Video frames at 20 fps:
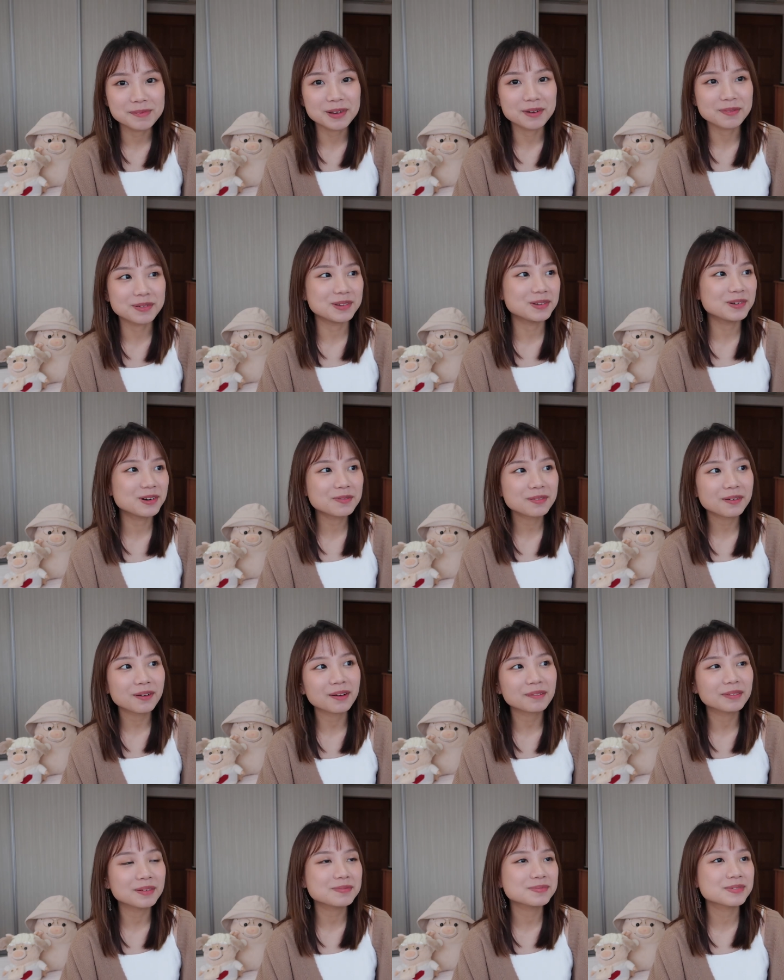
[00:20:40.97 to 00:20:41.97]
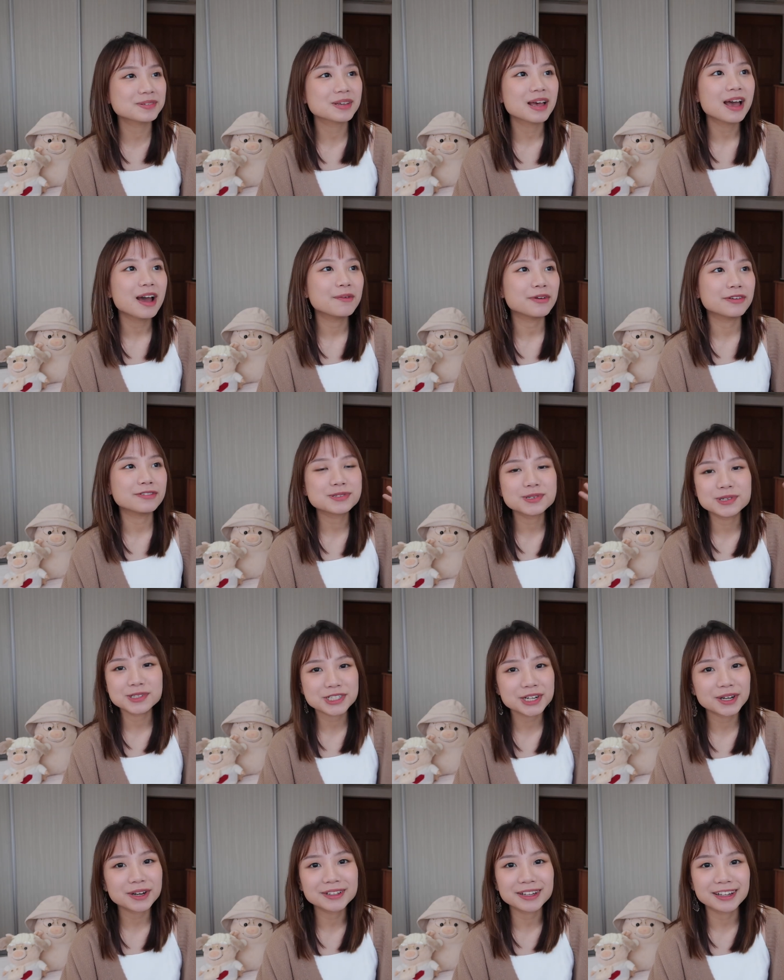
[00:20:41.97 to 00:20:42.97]
there'll be no problems with
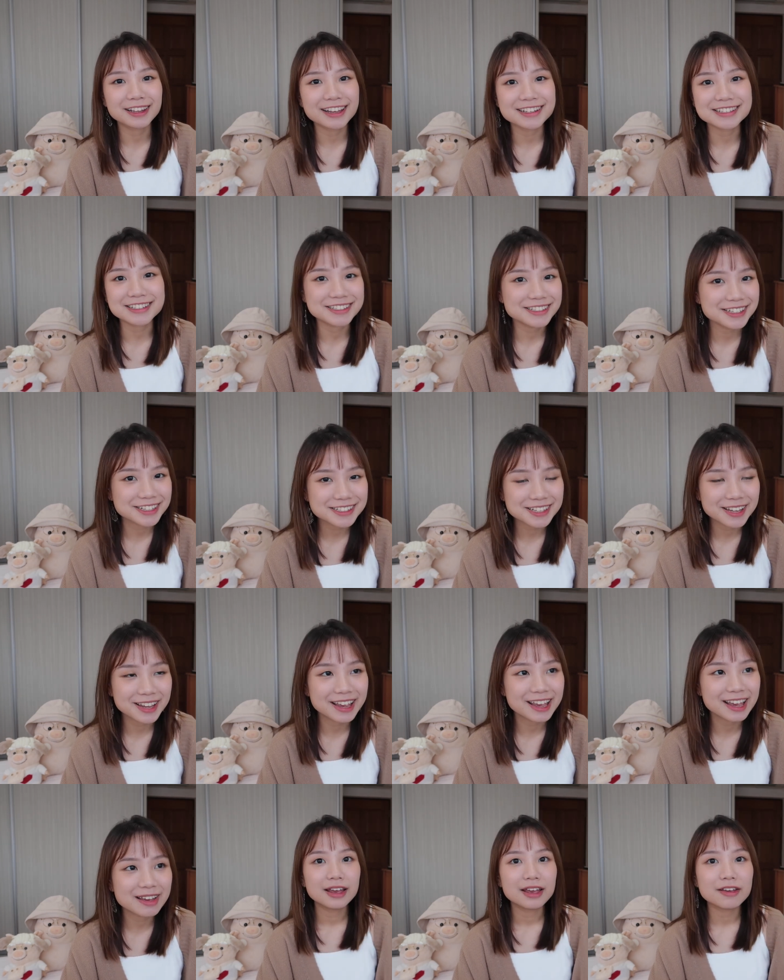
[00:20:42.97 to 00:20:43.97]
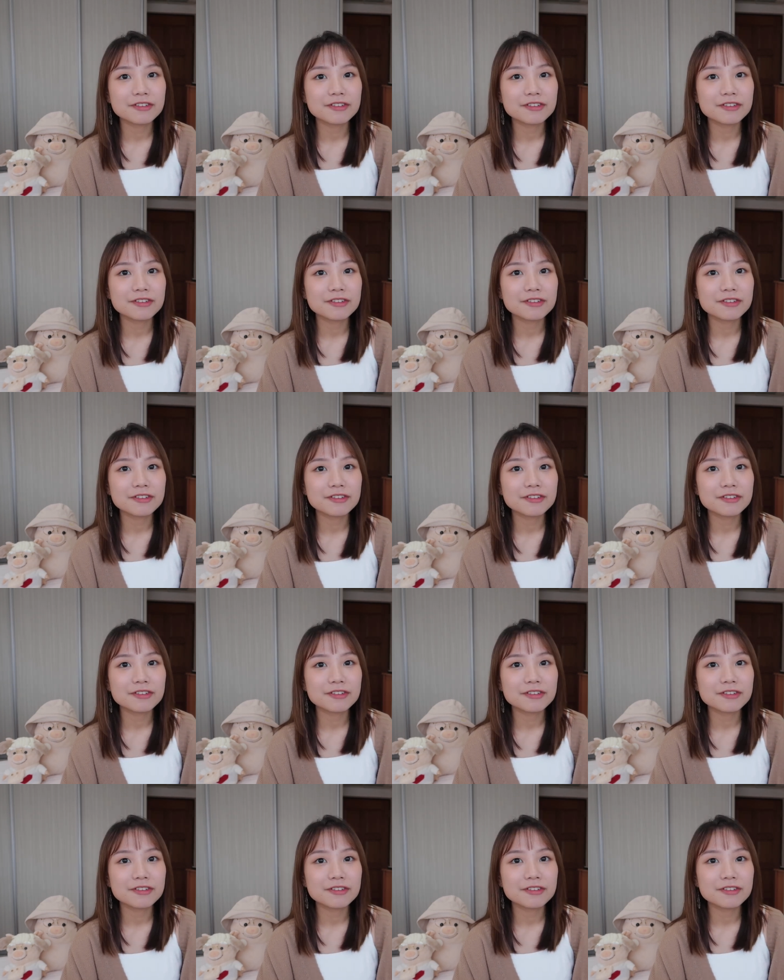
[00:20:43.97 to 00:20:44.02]
switching on the lights at 6 a.m.